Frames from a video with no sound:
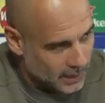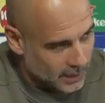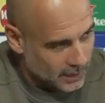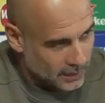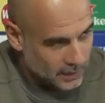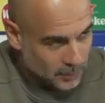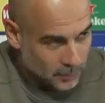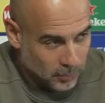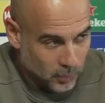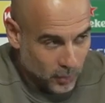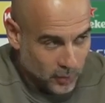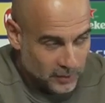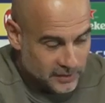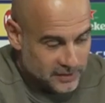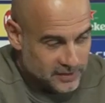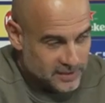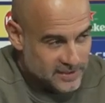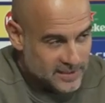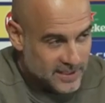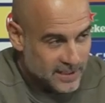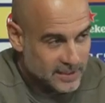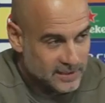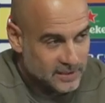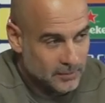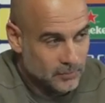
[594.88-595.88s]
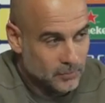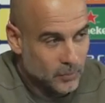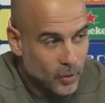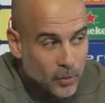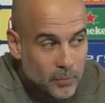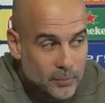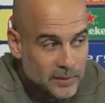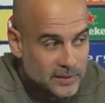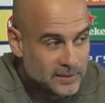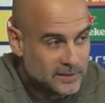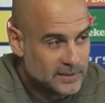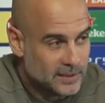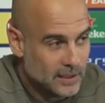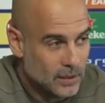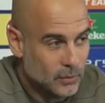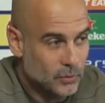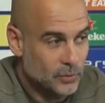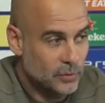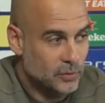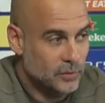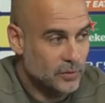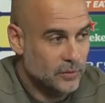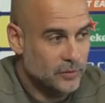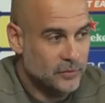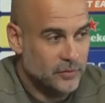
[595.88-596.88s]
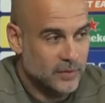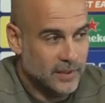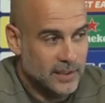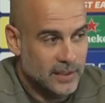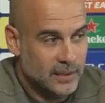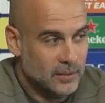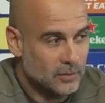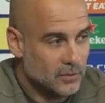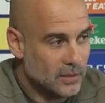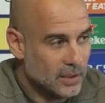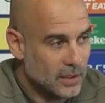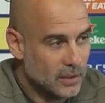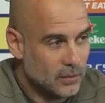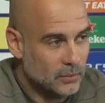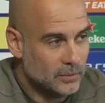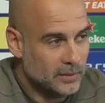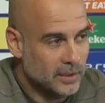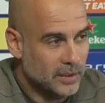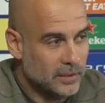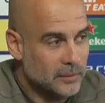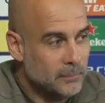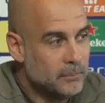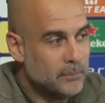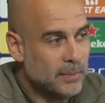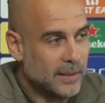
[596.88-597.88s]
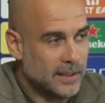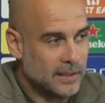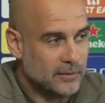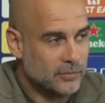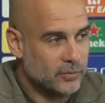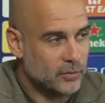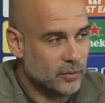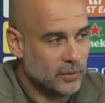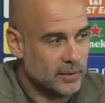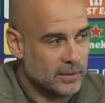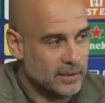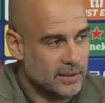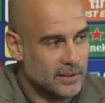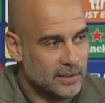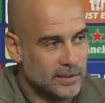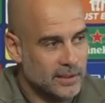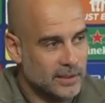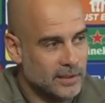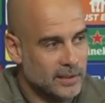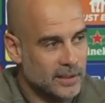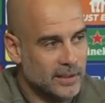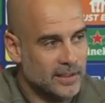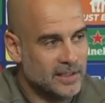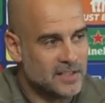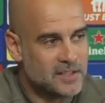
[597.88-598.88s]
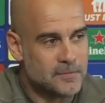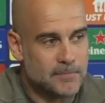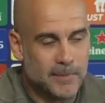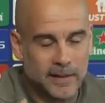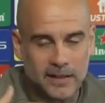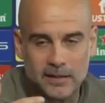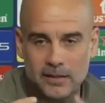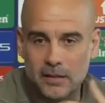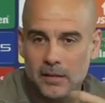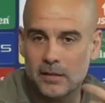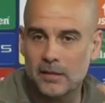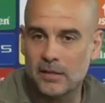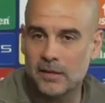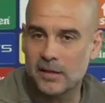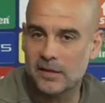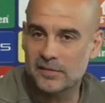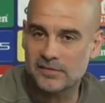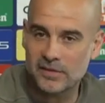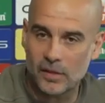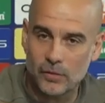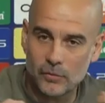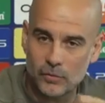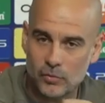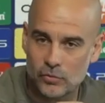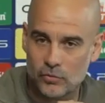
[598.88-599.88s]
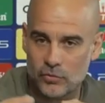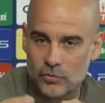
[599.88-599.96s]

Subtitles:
the ball in certain moments, how you defend, or how the impact for the unexpected things, how you